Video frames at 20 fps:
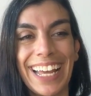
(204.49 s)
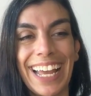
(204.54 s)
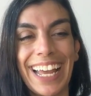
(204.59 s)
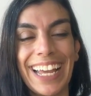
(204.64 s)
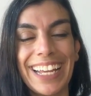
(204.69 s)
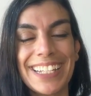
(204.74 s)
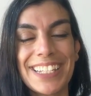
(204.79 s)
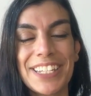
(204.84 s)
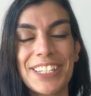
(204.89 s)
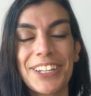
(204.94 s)

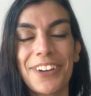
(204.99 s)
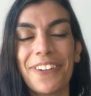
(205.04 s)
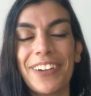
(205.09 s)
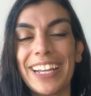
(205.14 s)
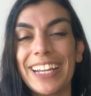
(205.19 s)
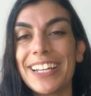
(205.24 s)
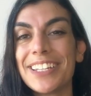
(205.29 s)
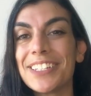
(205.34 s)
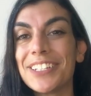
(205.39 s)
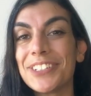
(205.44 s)
it's so
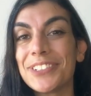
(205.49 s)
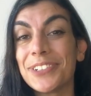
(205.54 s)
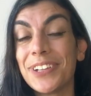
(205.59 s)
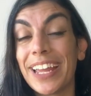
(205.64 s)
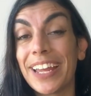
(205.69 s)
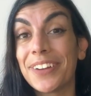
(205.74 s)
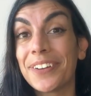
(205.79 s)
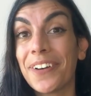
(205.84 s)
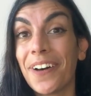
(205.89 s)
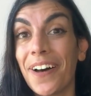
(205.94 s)
easy to
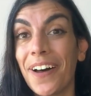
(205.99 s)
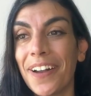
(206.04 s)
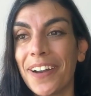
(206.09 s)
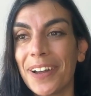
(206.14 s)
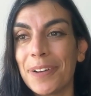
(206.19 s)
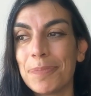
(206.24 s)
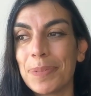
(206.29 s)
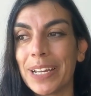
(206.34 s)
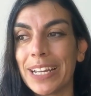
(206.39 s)
get caught up